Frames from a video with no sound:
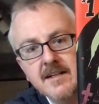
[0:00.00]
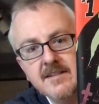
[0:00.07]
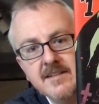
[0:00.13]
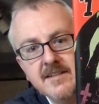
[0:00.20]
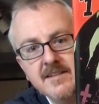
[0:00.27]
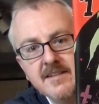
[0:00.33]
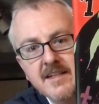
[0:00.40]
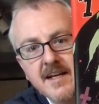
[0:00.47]

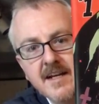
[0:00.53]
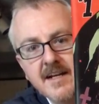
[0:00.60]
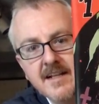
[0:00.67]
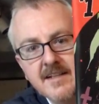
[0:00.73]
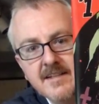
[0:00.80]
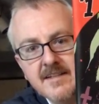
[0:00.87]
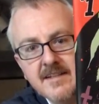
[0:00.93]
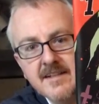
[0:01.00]
Just
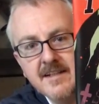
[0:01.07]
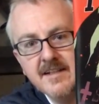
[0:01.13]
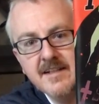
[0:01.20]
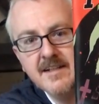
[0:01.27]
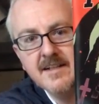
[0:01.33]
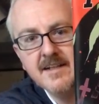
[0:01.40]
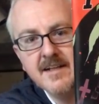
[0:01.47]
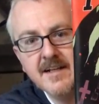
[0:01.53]
that
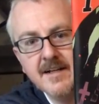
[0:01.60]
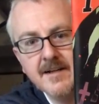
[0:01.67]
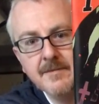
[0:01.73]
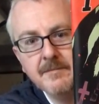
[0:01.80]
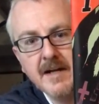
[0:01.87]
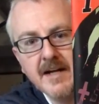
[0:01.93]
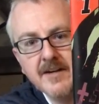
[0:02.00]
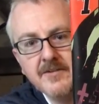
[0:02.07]

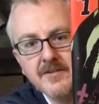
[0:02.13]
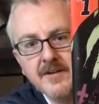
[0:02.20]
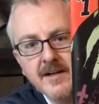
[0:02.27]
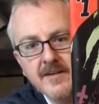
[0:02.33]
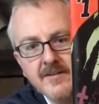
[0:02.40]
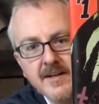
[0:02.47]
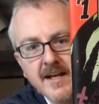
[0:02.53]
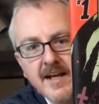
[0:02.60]

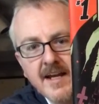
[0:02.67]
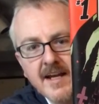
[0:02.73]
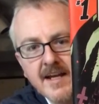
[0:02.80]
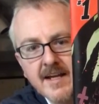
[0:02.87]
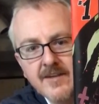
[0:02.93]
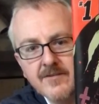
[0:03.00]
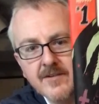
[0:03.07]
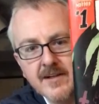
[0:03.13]
background
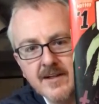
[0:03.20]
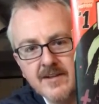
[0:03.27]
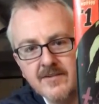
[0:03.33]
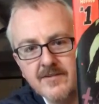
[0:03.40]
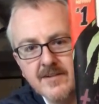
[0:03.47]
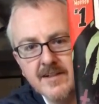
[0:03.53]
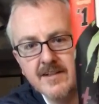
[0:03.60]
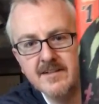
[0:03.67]
head where
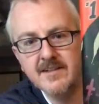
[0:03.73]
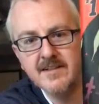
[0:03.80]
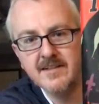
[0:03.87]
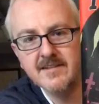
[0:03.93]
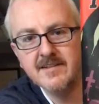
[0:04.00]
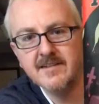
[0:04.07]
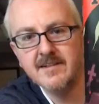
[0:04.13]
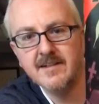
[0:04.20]
we see the
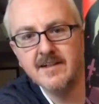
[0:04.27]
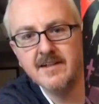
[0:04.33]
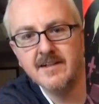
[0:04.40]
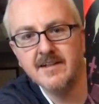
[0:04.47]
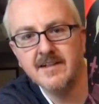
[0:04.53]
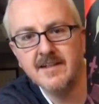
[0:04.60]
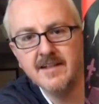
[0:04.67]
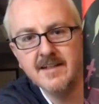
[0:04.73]

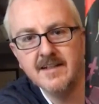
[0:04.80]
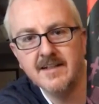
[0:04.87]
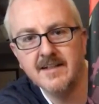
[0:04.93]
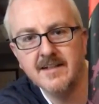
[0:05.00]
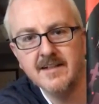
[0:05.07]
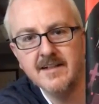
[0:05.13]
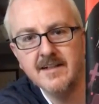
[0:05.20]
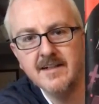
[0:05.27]
skull
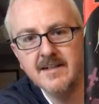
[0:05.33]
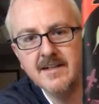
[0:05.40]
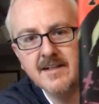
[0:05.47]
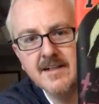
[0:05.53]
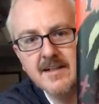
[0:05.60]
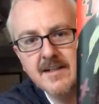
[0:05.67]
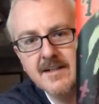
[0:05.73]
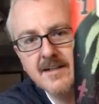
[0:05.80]
here
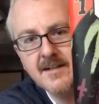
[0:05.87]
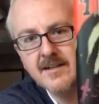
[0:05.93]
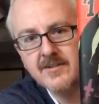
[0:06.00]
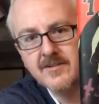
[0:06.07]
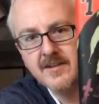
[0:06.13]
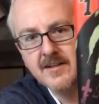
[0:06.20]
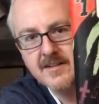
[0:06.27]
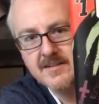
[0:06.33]
all
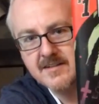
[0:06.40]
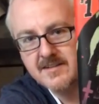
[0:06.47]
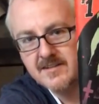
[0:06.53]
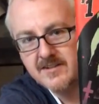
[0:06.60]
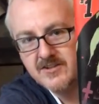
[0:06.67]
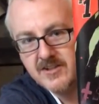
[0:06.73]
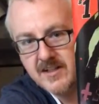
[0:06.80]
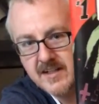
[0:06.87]
across. It's
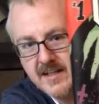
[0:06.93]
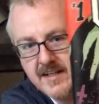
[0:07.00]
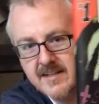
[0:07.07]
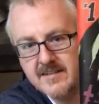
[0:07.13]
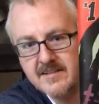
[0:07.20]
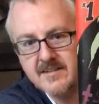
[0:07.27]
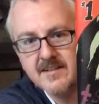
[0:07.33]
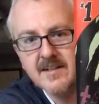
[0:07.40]
the
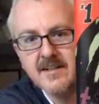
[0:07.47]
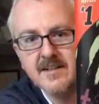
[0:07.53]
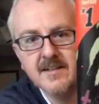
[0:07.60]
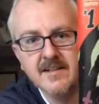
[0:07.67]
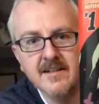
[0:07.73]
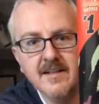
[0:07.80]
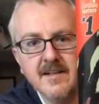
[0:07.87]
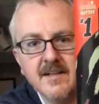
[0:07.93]
Jughead
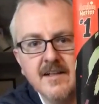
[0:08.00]
skull.